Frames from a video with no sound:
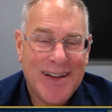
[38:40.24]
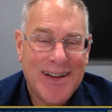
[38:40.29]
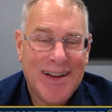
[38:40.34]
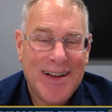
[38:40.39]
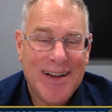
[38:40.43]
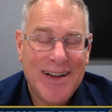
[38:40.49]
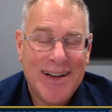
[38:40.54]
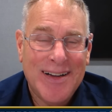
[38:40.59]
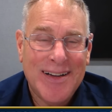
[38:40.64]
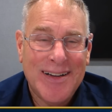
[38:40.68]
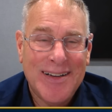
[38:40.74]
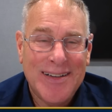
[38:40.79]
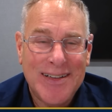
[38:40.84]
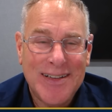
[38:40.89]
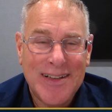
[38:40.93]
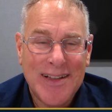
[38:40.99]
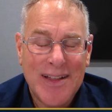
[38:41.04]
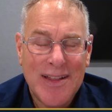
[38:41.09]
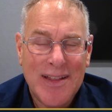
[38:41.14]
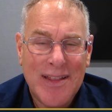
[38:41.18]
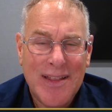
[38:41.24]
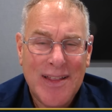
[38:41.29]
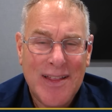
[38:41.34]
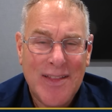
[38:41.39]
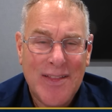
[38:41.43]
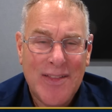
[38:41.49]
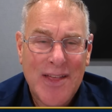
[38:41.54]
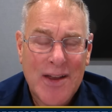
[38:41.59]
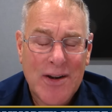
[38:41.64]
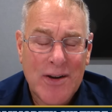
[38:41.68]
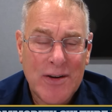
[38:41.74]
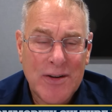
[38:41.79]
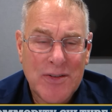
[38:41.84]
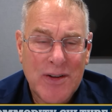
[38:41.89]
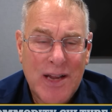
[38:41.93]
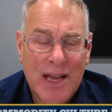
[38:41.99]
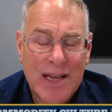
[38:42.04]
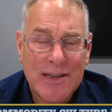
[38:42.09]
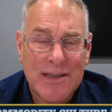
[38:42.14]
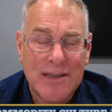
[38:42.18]
Uh, that are
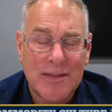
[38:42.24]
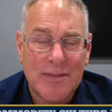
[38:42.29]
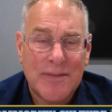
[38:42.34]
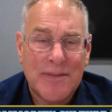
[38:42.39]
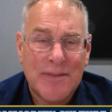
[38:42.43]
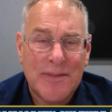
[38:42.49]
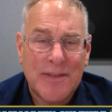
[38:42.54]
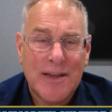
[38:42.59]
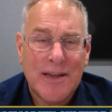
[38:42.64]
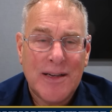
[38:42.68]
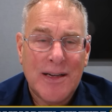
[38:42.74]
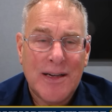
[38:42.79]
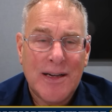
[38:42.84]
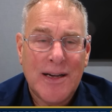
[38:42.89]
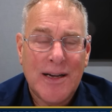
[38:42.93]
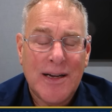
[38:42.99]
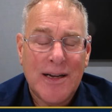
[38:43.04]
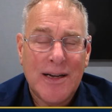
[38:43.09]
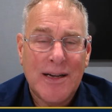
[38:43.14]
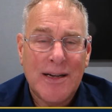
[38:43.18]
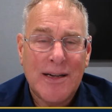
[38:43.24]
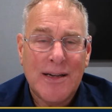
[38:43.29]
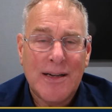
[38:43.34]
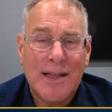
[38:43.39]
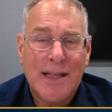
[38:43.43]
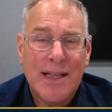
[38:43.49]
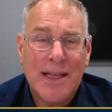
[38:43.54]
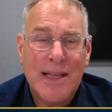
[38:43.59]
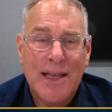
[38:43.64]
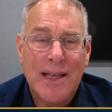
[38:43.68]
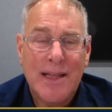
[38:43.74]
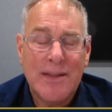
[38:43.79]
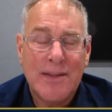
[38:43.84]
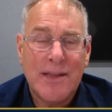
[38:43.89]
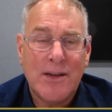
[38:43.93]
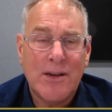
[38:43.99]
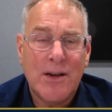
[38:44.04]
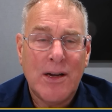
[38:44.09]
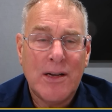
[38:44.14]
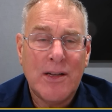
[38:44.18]
attractive. Uh,
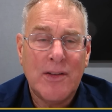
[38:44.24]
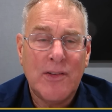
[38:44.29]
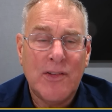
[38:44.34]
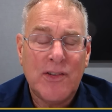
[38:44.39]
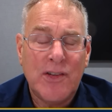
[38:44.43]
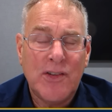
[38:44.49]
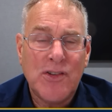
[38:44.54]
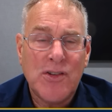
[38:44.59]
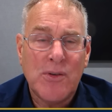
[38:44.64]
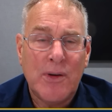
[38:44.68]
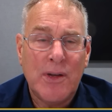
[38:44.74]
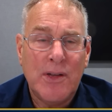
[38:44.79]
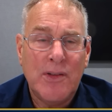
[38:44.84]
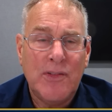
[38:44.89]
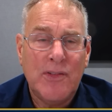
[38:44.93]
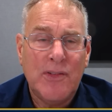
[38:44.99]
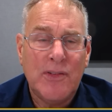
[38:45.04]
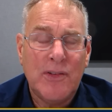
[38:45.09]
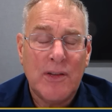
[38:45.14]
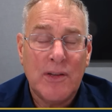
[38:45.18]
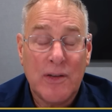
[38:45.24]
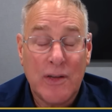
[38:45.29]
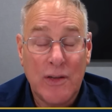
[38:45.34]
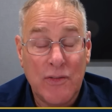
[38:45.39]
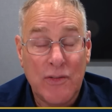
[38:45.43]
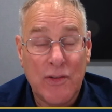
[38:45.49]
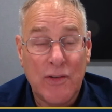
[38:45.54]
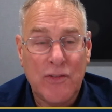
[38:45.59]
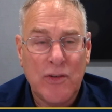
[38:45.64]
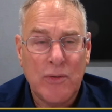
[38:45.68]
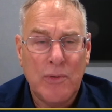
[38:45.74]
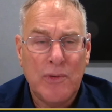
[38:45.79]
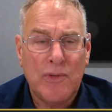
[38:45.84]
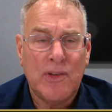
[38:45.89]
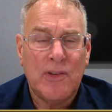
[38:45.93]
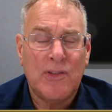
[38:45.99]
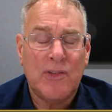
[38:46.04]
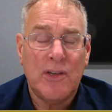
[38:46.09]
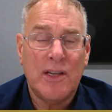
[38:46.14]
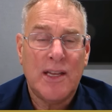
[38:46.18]
and there are constituents,
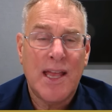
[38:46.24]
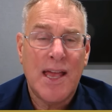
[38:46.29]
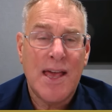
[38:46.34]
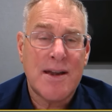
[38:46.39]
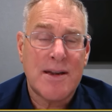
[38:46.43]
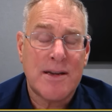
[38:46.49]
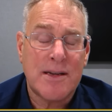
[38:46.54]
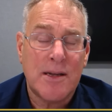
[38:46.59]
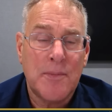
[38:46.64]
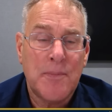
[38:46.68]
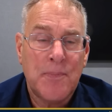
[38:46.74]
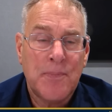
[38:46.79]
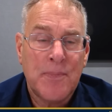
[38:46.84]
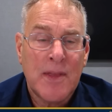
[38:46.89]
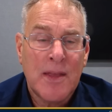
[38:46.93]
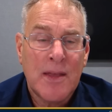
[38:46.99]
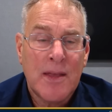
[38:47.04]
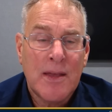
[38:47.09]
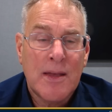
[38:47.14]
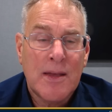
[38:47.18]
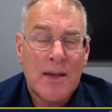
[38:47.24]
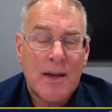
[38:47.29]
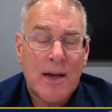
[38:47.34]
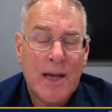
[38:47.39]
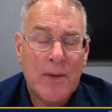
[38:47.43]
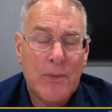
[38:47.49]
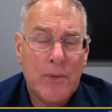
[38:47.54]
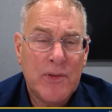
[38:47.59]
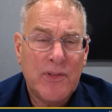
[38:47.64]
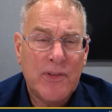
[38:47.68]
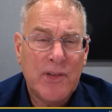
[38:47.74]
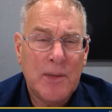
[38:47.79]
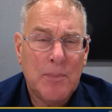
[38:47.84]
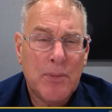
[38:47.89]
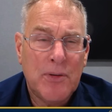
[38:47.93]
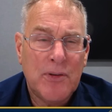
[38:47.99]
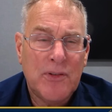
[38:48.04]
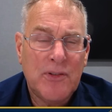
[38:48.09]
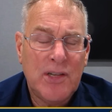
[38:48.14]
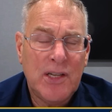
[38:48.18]
constituencies in Canada, I would see
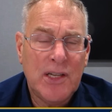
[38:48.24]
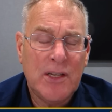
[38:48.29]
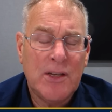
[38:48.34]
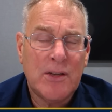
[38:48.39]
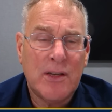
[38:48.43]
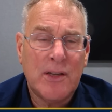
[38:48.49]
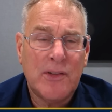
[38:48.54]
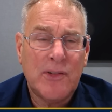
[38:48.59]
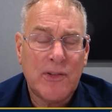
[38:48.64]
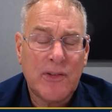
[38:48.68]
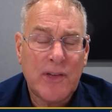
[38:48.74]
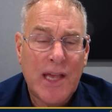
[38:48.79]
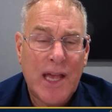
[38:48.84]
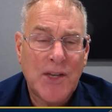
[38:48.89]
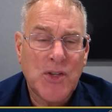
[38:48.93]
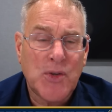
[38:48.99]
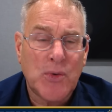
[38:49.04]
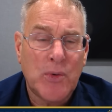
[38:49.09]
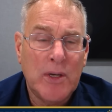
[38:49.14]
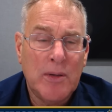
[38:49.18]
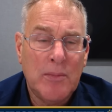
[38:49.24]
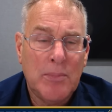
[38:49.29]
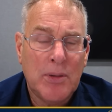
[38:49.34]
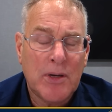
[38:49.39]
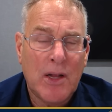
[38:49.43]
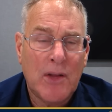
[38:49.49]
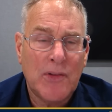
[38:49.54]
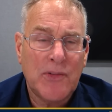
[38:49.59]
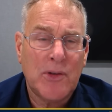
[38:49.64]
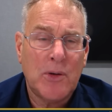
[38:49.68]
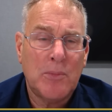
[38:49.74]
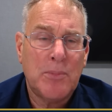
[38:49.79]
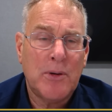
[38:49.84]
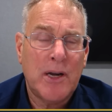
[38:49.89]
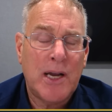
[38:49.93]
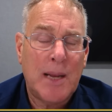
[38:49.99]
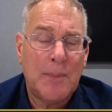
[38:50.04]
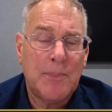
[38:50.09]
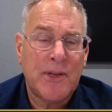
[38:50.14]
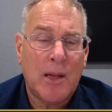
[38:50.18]
particularly Saskatchewan, but also
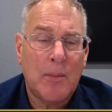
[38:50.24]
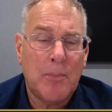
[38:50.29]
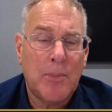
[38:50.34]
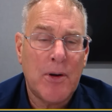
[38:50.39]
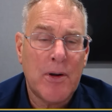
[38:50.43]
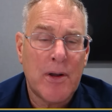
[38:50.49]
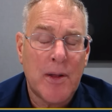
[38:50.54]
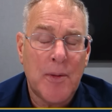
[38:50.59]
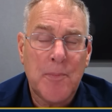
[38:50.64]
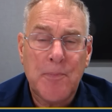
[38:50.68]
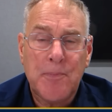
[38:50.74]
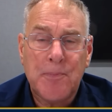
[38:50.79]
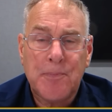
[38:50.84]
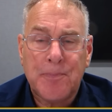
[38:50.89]
perhaps Alberta,